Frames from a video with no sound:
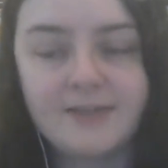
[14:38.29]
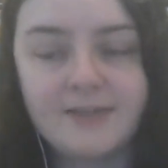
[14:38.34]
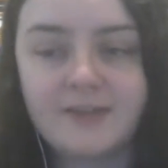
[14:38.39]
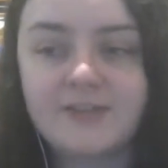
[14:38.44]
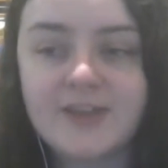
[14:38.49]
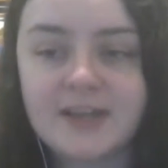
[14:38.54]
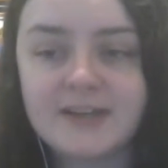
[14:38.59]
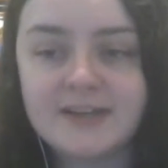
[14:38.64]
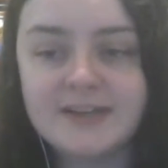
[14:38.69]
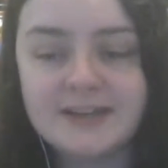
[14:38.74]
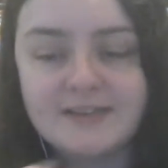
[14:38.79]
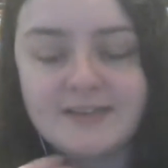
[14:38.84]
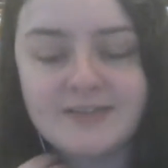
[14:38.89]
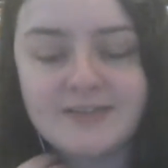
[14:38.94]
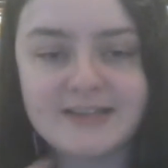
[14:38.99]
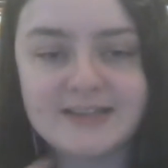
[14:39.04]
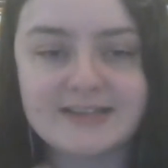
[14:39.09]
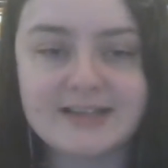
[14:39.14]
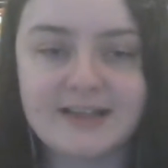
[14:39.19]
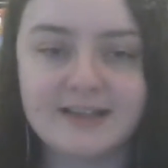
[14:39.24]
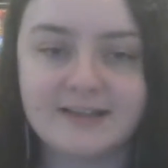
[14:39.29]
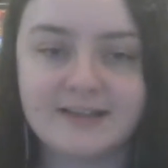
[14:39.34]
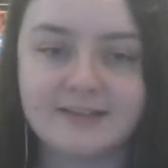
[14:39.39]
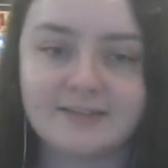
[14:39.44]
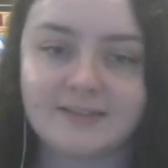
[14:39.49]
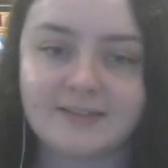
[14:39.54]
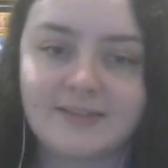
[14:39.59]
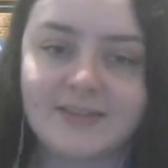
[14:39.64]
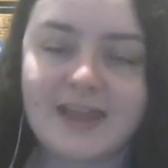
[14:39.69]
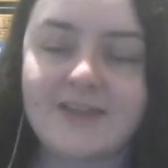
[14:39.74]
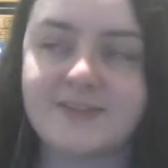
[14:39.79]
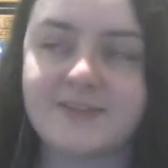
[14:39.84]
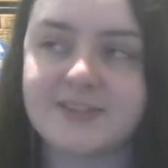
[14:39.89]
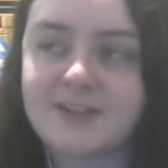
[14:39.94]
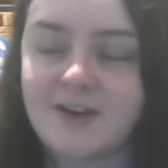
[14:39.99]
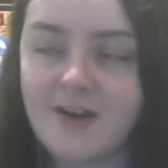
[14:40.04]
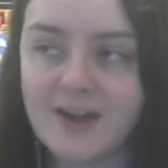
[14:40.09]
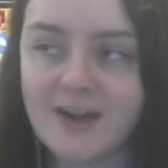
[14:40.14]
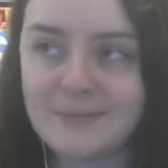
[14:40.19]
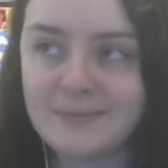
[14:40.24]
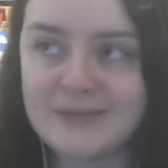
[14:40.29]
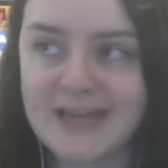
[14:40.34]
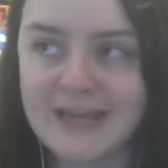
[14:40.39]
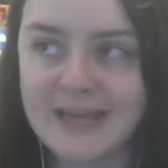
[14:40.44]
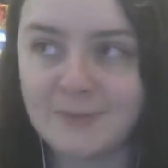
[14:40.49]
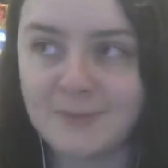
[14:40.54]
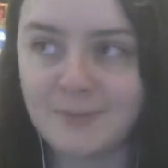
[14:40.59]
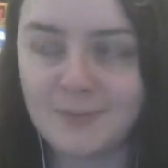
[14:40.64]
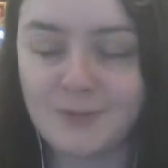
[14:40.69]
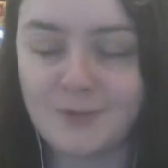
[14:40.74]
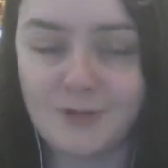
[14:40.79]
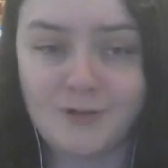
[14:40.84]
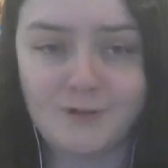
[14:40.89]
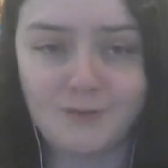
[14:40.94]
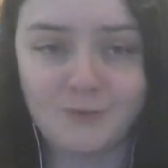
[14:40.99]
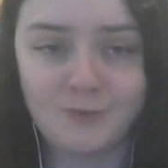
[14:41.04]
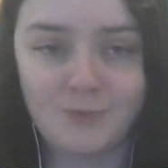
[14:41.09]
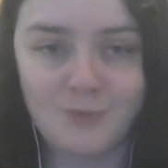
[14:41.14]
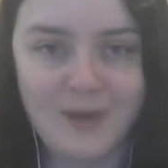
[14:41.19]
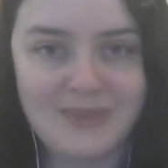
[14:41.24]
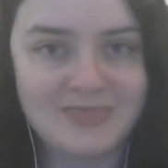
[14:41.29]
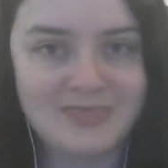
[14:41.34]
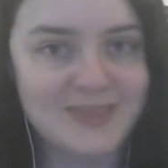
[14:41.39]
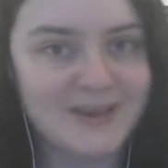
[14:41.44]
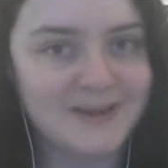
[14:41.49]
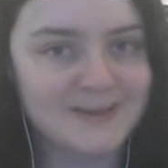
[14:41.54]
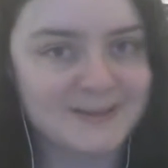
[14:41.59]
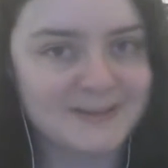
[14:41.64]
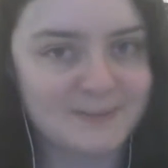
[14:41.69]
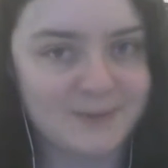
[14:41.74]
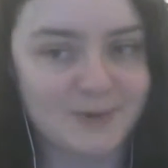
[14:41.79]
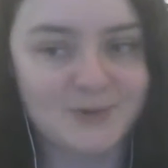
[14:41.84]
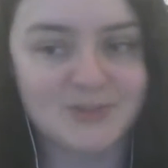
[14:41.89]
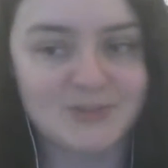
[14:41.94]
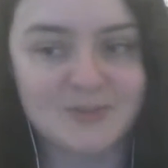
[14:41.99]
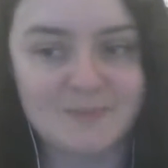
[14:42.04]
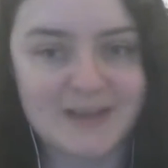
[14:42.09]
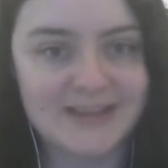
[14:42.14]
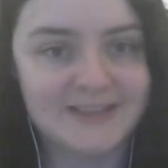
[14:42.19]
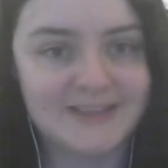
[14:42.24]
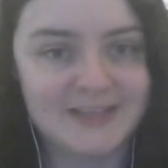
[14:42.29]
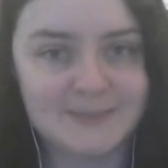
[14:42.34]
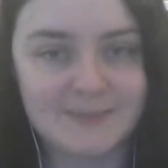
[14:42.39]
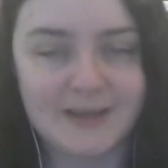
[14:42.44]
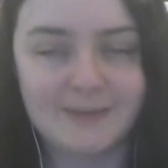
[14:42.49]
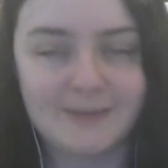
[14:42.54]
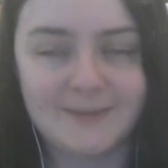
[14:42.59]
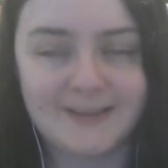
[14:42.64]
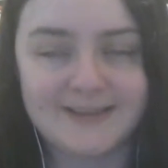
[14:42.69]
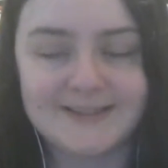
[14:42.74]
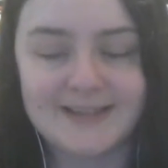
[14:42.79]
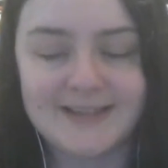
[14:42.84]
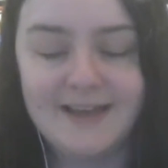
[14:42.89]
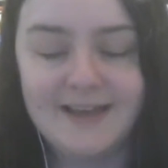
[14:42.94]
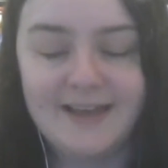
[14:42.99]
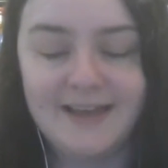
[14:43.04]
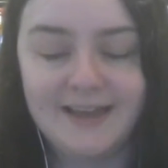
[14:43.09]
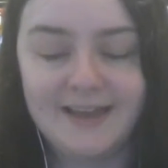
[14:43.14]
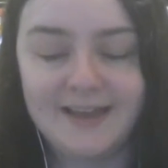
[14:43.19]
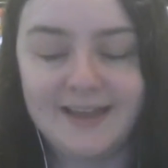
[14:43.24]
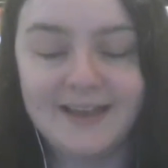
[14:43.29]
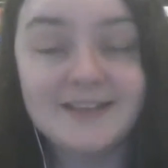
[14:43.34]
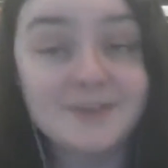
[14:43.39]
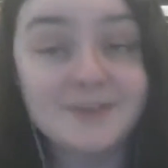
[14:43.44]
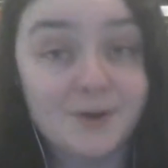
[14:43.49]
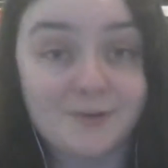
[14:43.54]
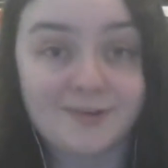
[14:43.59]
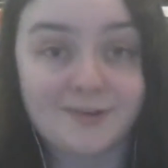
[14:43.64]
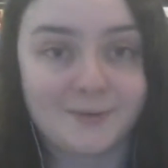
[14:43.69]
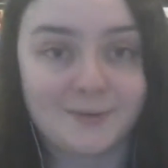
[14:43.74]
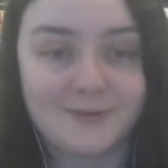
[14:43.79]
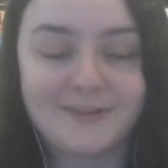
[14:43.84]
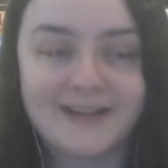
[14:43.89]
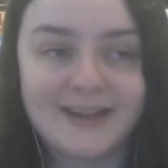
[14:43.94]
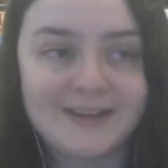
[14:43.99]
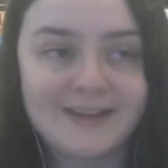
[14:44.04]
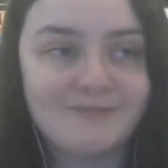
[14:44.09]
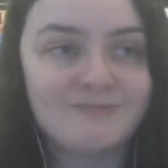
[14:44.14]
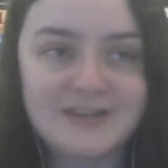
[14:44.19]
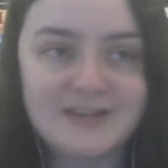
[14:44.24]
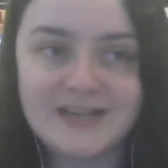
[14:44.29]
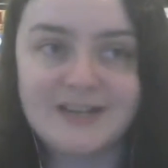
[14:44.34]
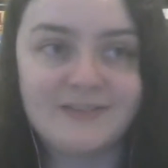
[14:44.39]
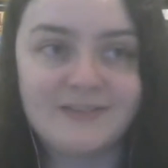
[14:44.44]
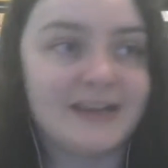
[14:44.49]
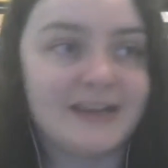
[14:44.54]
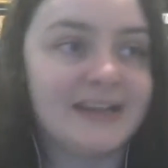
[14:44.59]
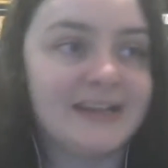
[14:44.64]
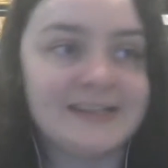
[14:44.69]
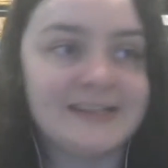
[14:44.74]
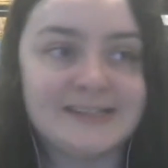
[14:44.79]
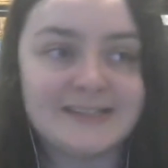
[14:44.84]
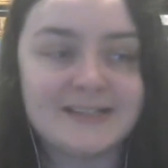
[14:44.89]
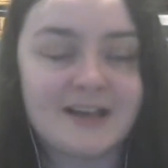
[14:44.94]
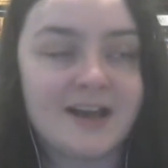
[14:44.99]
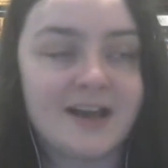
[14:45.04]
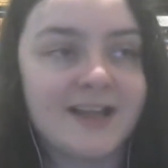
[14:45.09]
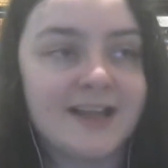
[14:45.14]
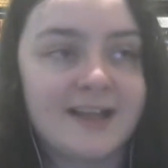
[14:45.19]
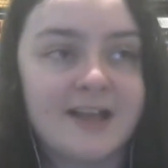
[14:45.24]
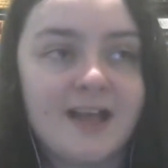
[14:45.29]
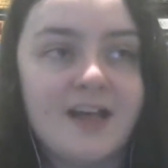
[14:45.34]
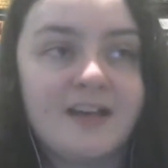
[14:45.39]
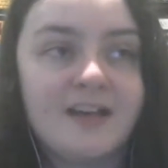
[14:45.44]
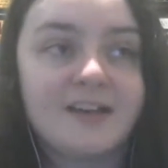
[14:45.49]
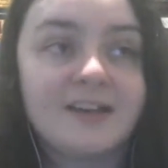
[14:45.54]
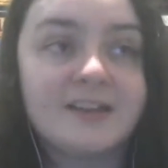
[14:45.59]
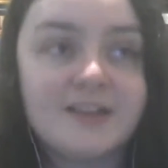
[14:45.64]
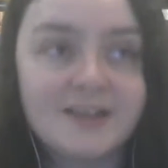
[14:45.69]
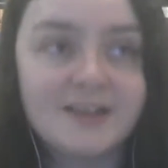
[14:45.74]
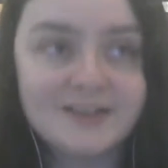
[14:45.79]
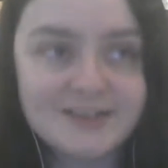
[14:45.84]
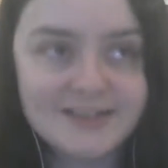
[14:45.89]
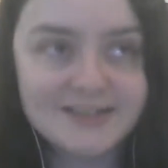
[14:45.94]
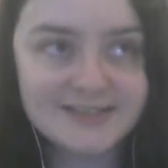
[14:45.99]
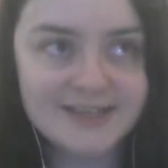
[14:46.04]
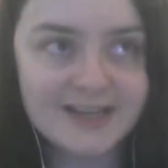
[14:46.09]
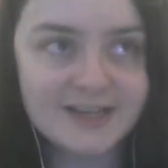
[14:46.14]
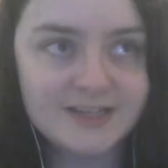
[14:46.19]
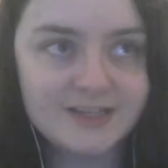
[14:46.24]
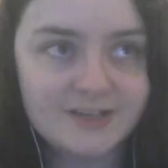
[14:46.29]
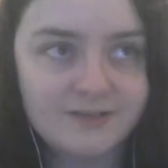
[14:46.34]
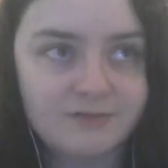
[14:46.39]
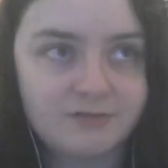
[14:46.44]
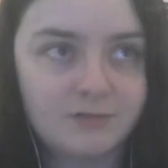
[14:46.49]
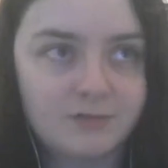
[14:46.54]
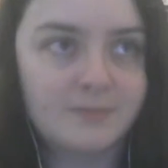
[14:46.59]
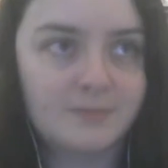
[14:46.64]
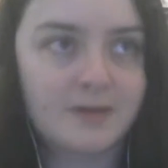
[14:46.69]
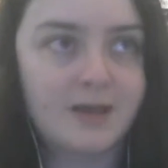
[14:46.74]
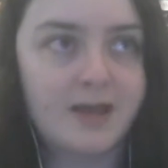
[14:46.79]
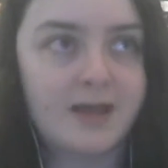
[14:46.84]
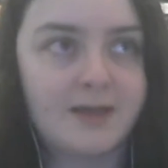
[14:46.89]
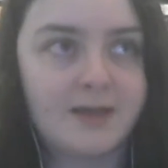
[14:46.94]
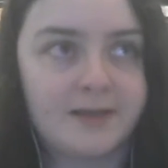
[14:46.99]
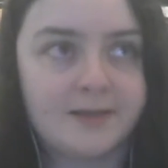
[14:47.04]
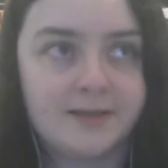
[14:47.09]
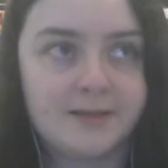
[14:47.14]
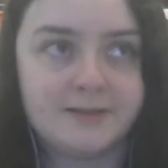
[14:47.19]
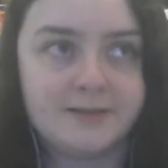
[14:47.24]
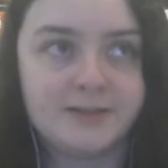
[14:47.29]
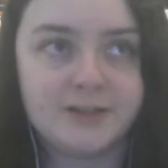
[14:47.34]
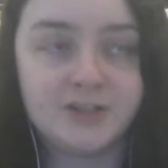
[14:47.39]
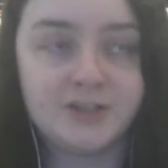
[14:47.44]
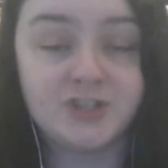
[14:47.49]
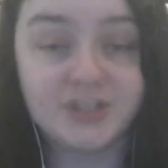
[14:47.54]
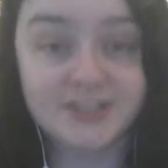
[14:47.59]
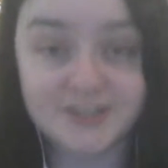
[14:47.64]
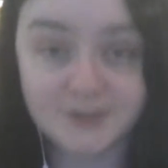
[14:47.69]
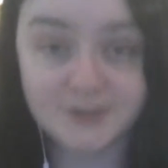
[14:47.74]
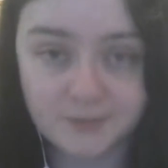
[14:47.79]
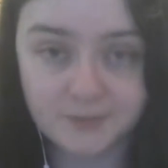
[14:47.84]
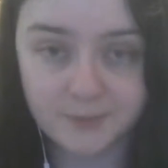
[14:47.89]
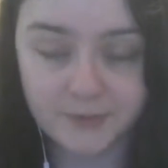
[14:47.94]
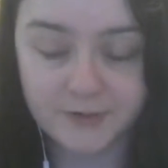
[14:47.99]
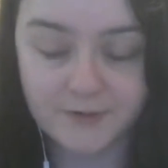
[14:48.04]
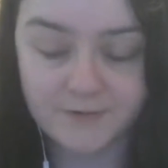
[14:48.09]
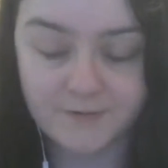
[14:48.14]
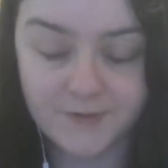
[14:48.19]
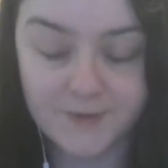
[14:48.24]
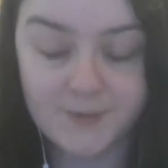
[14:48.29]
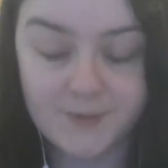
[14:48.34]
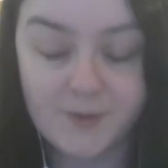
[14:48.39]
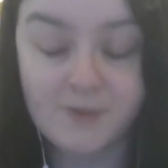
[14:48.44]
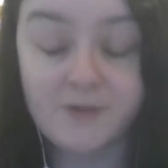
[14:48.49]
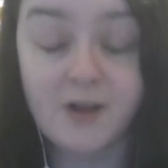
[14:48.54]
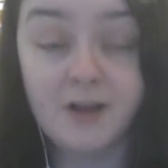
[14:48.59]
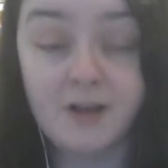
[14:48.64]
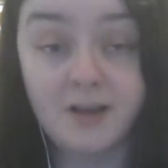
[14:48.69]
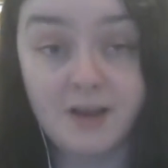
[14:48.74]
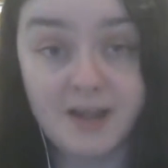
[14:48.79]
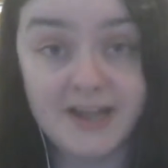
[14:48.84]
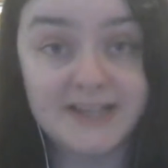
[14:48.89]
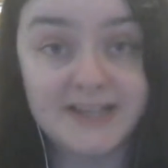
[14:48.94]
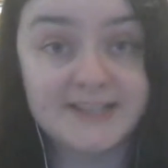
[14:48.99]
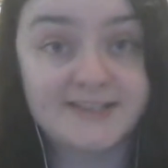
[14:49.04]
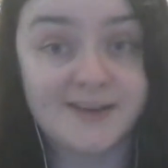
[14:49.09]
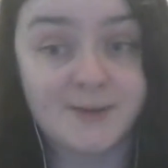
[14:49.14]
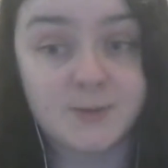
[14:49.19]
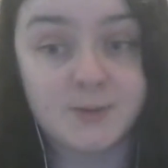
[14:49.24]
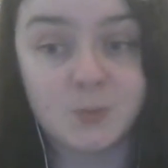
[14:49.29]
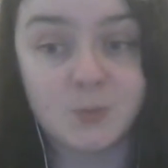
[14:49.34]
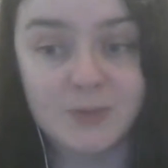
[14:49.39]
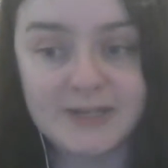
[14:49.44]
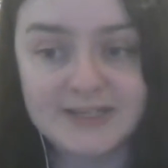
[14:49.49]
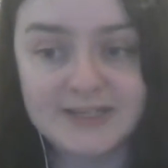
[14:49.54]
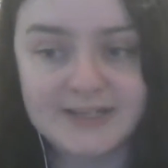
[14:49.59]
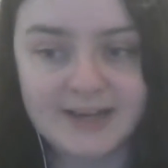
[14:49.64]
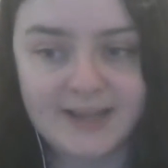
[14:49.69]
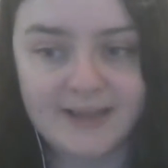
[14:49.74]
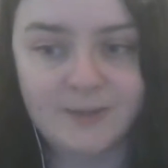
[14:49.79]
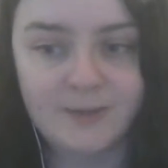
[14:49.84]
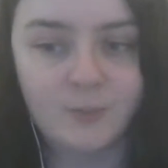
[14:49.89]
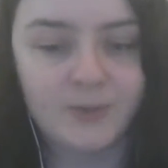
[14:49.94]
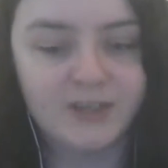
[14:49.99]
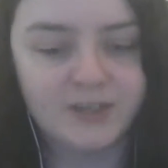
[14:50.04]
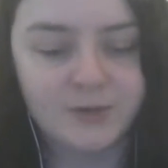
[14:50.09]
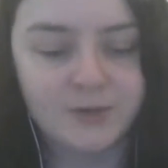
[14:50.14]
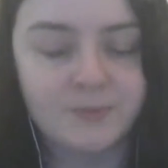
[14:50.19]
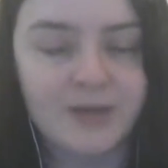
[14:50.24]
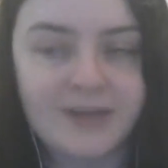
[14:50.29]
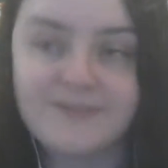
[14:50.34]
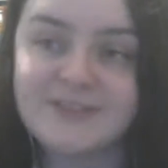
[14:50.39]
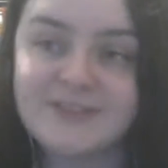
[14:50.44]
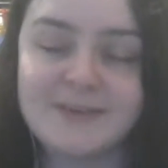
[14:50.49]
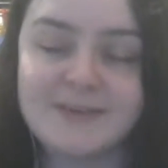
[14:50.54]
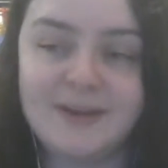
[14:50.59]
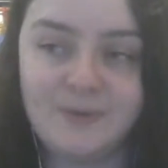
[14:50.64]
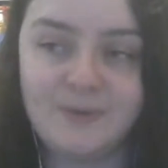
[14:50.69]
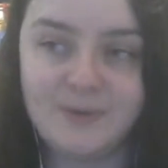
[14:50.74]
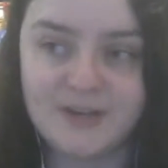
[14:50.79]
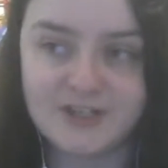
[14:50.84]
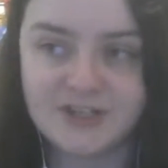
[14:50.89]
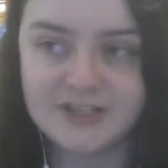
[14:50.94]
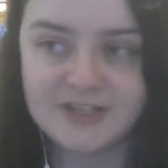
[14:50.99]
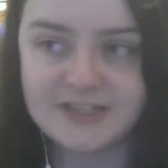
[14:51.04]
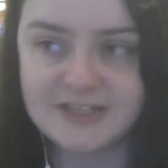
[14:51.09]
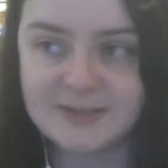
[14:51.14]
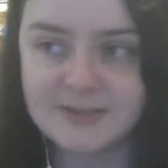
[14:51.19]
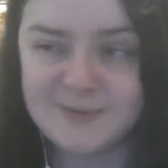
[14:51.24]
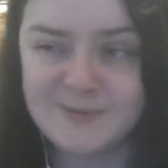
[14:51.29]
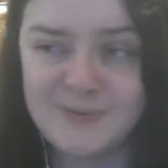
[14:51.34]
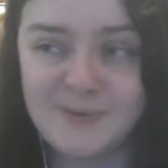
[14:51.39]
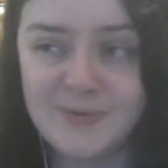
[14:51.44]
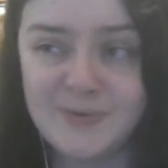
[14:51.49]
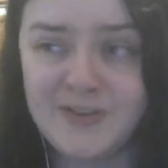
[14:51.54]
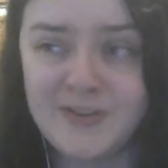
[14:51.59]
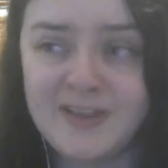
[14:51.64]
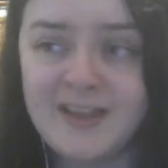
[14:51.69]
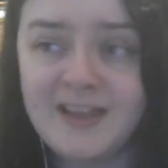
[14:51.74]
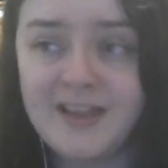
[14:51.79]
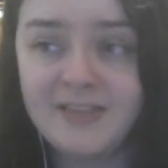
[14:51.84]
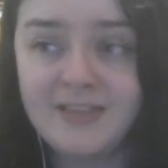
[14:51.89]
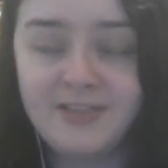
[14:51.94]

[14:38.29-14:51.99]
Now the idea that they're telling, that they have a timetable of when they are supposed to make these babies it's horrible. It really, really is. I can understand it from a logistical point of view of our lines are dwindling. We don't have as many witches as we want.